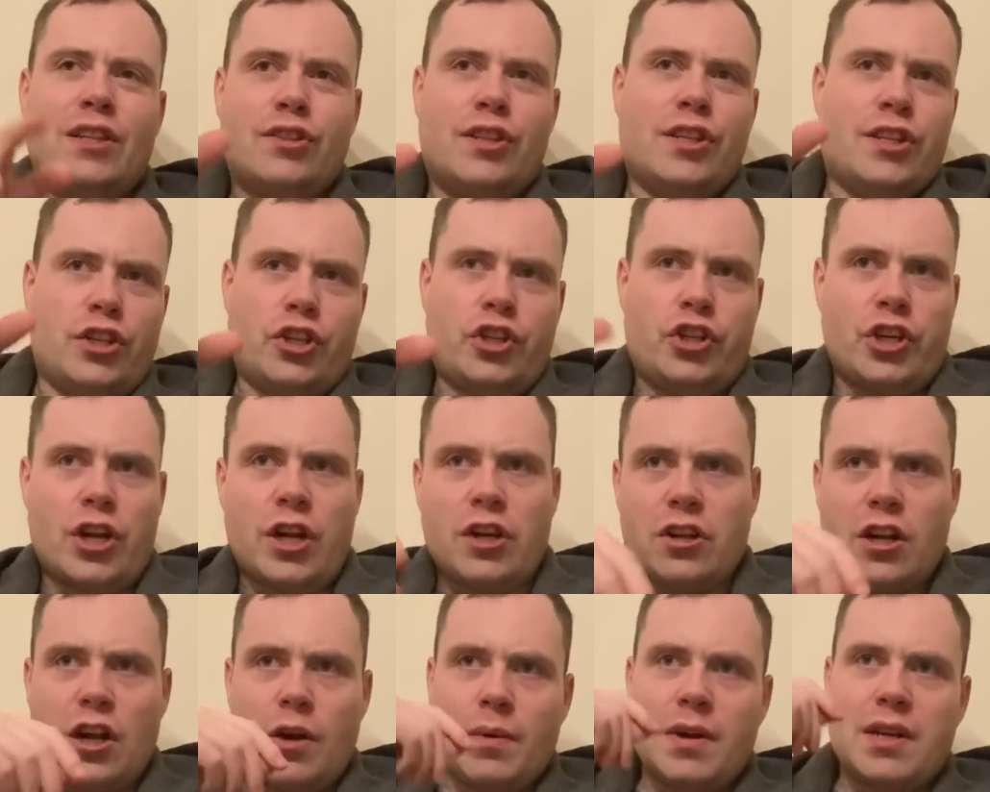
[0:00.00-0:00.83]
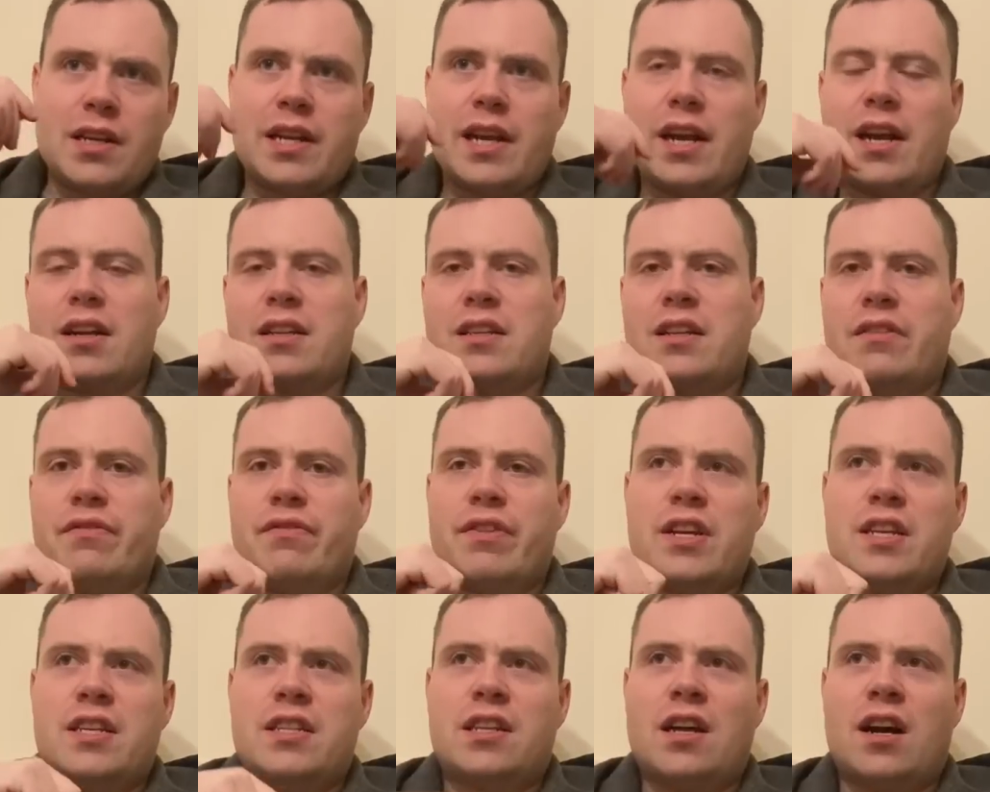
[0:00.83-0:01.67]
did a shot go in there to the
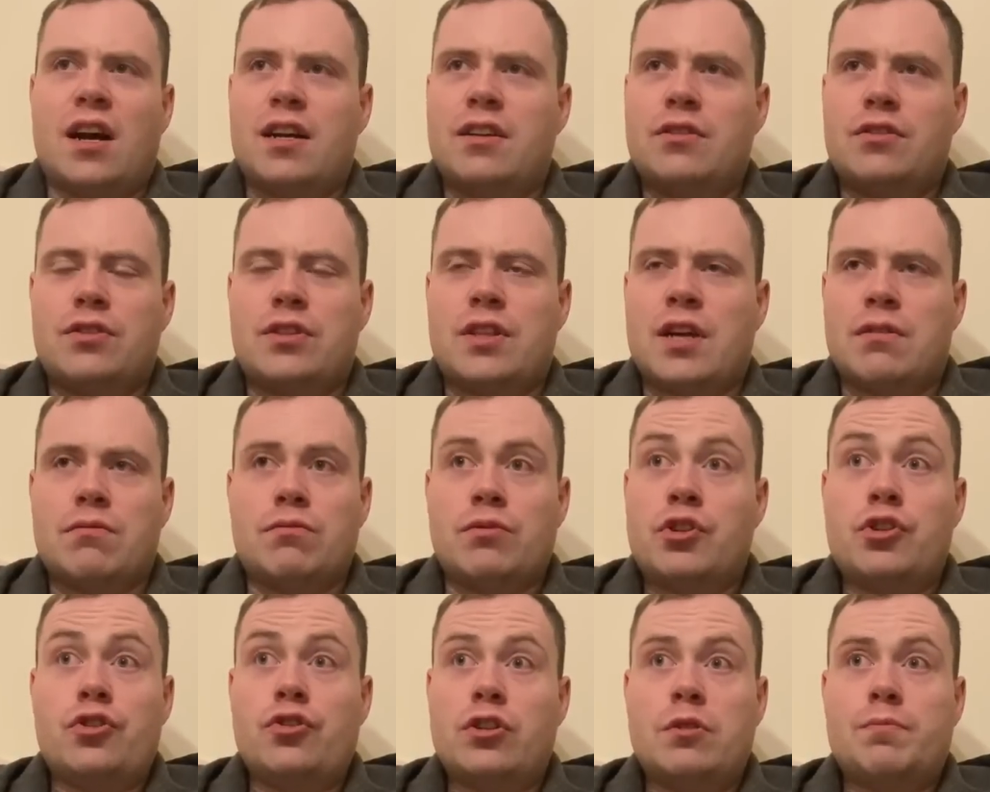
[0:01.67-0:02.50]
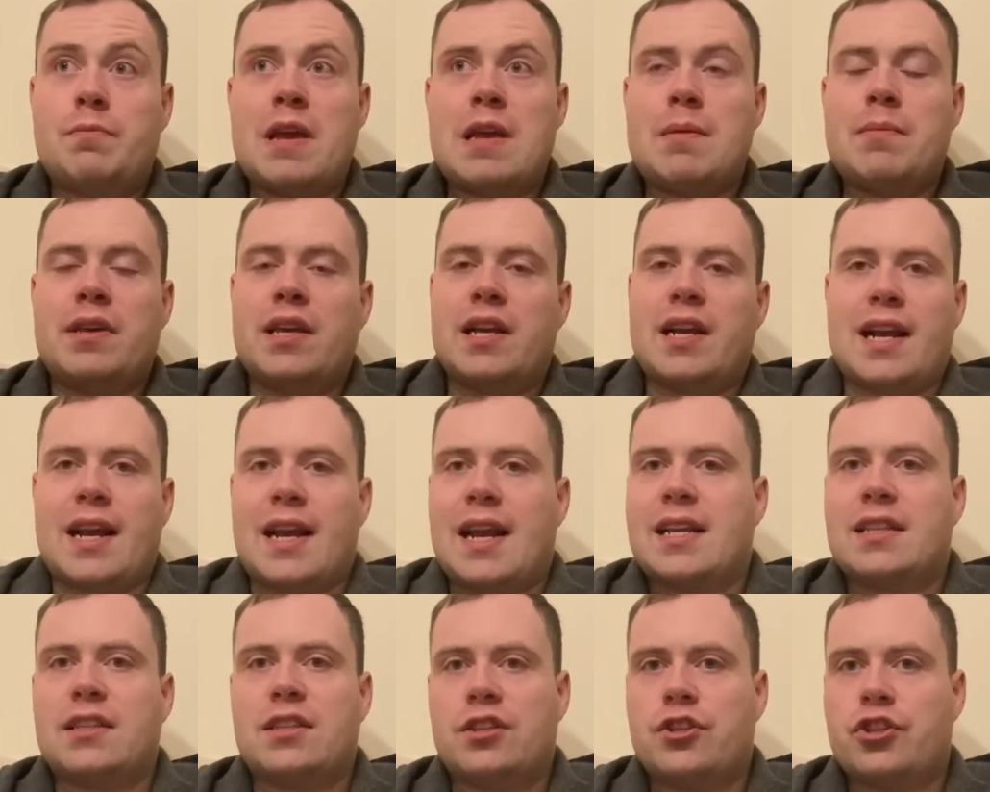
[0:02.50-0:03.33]
face that was just maybe a
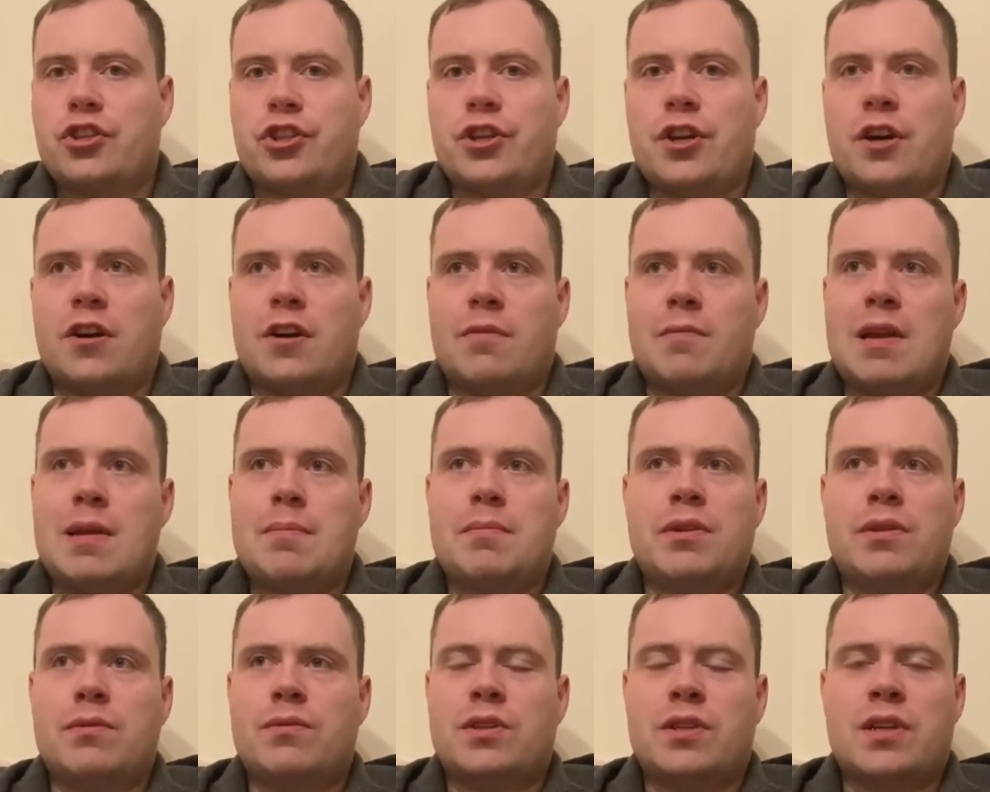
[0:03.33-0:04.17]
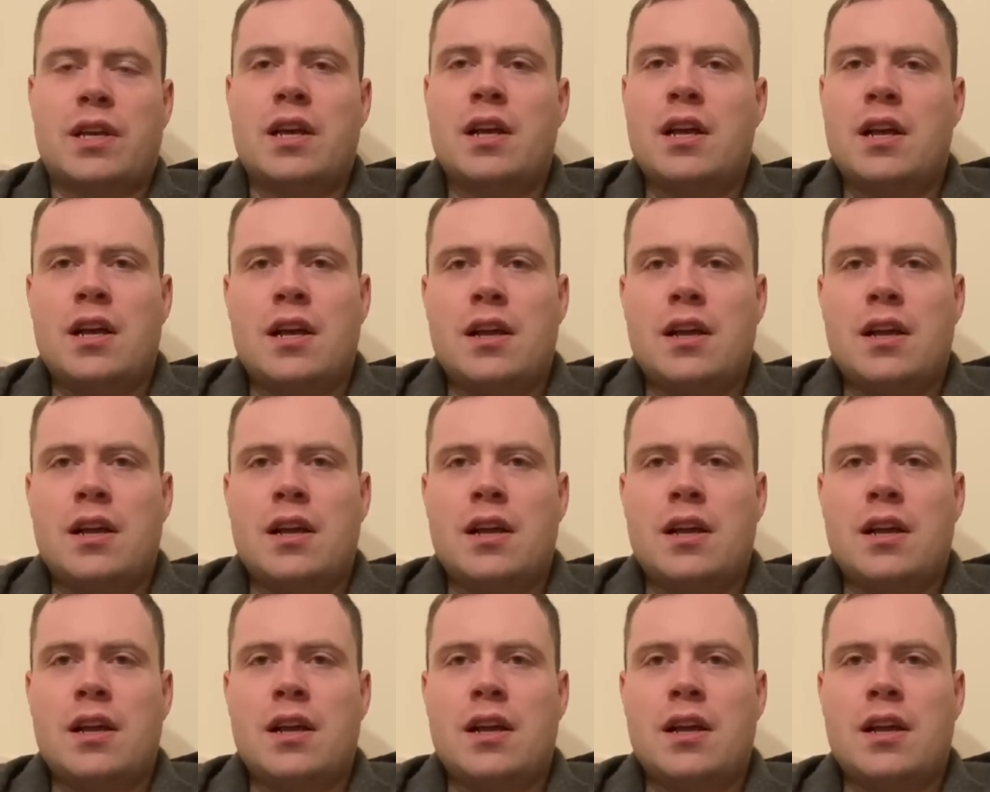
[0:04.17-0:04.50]
glancing shot, or maybe it was a...